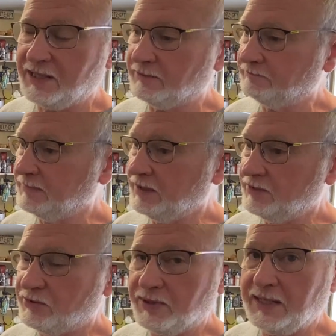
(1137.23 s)
out.
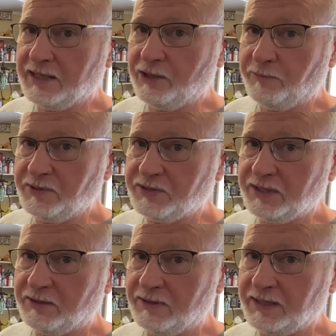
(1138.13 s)
So again, I hope you
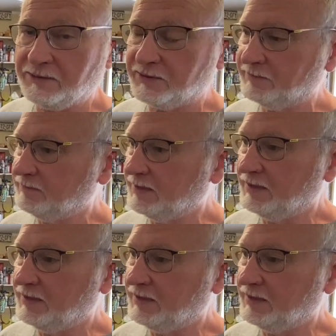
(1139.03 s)
stick around.